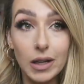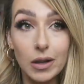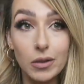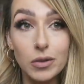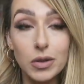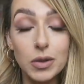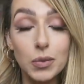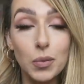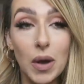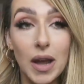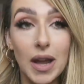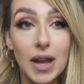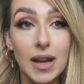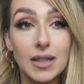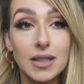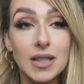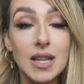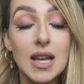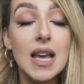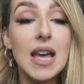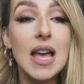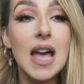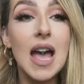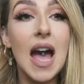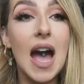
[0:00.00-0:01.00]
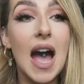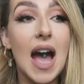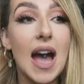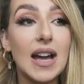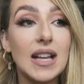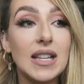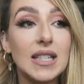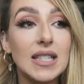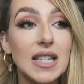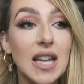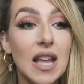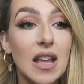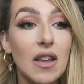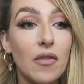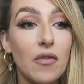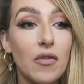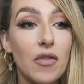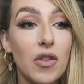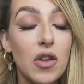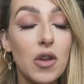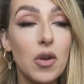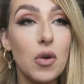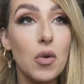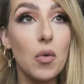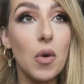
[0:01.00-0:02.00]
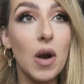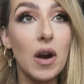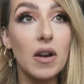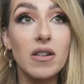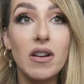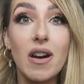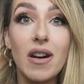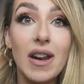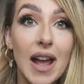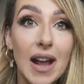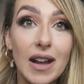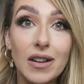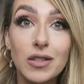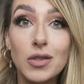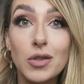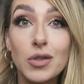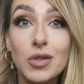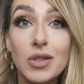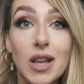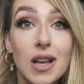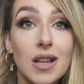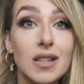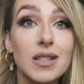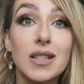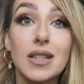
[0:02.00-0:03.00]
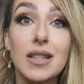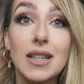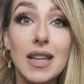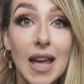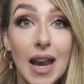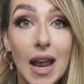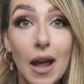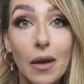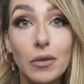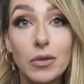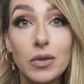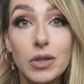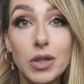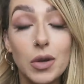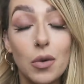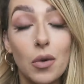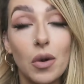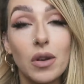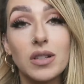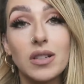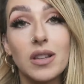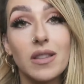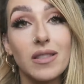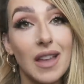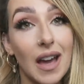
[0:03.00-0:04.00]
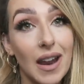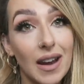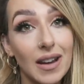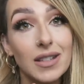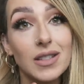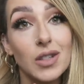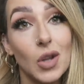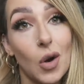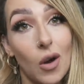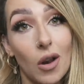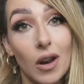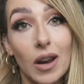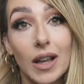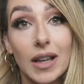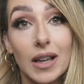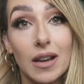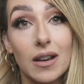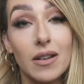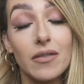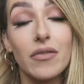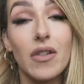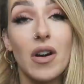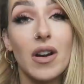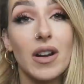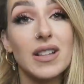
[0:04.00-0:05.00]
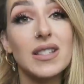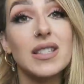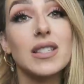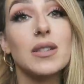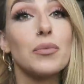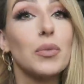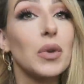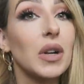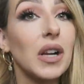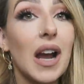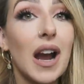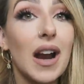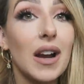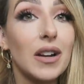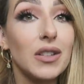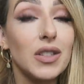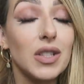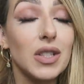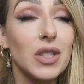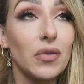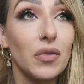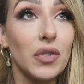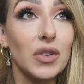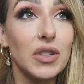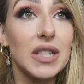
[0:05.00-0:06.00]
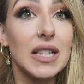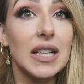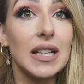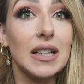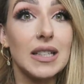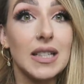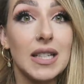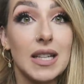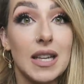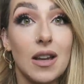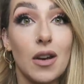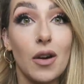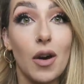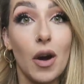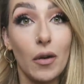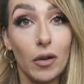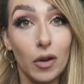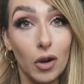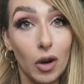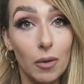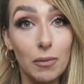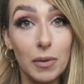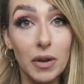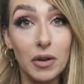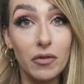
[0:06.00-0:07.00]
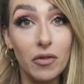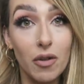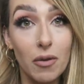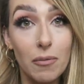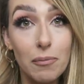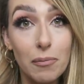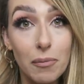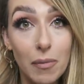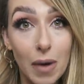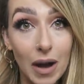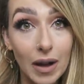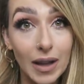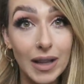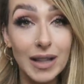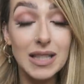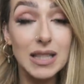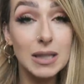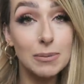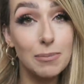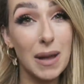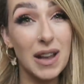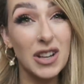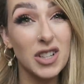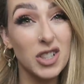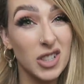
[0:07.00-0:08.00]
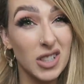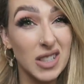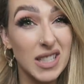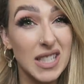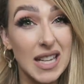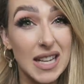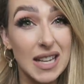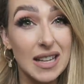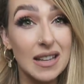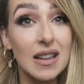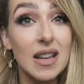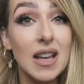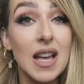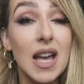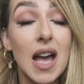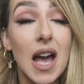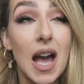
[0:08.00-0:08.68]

and lose weight and if you are not exercising get out and do it that is all I can advise in regards to fertility coming from my specialty